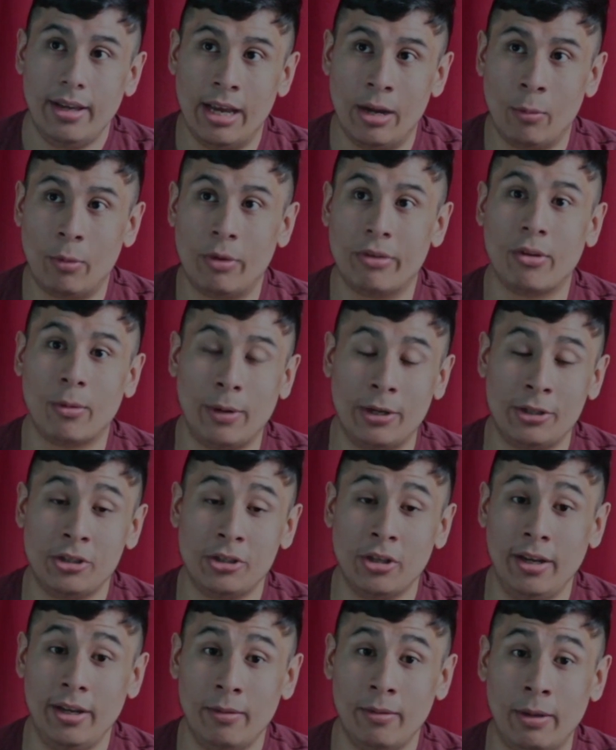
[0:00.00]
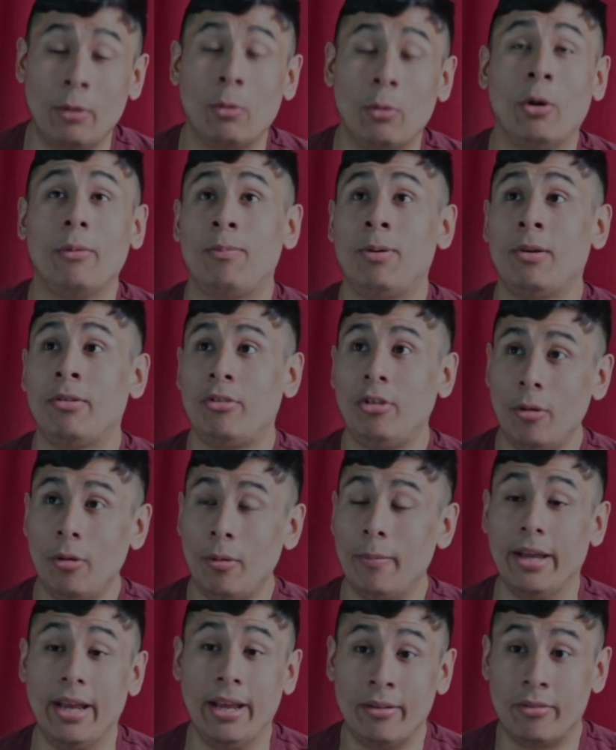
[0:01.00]
it was the rich lady. Like, well,
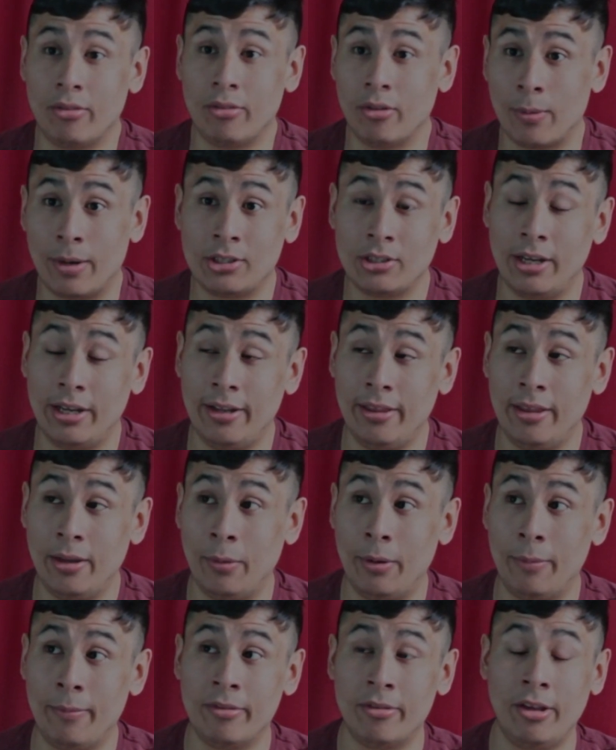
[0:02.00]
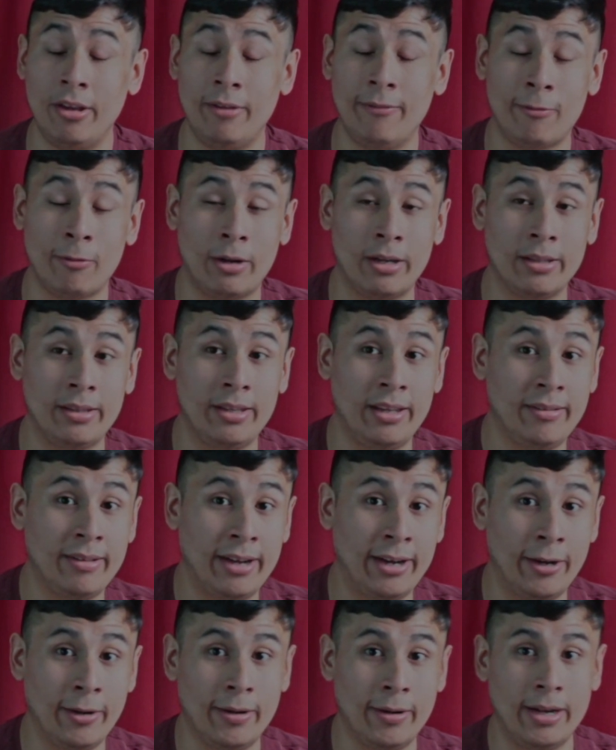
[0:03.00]
presumably it's the rich lady that we've been seeing throughout the
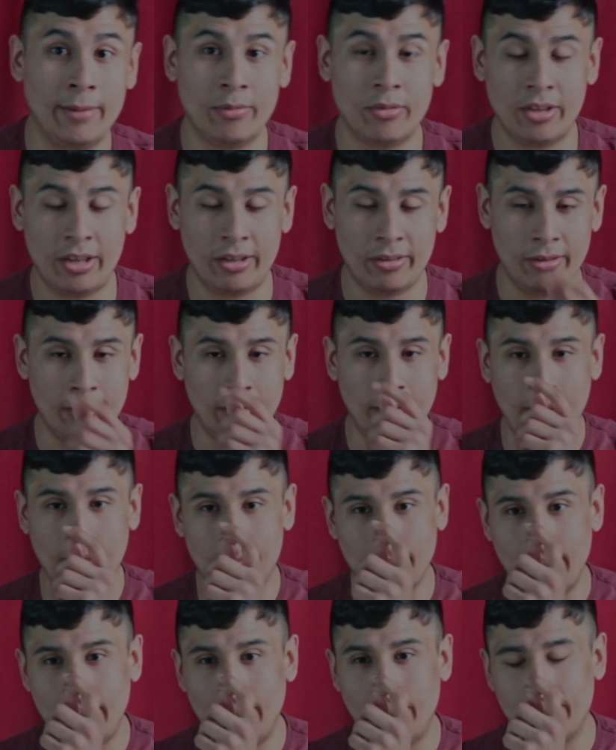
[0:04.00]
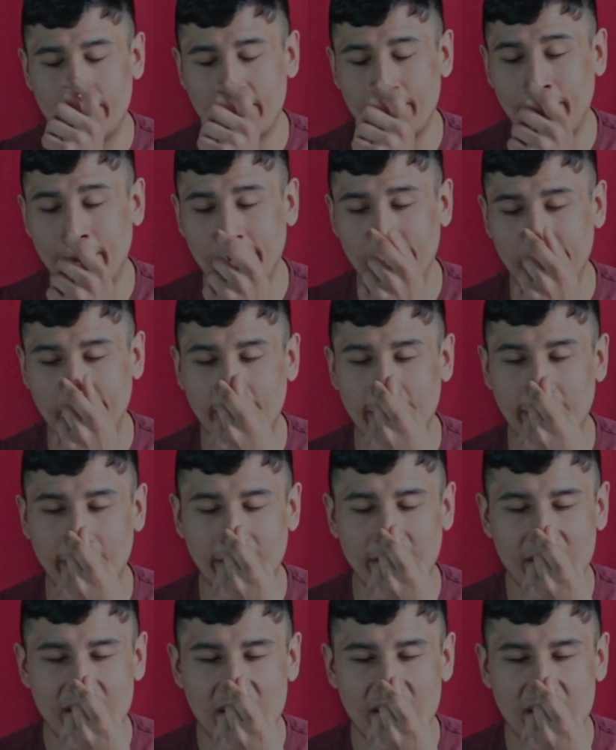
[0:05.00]
entire season. It was supposedly her.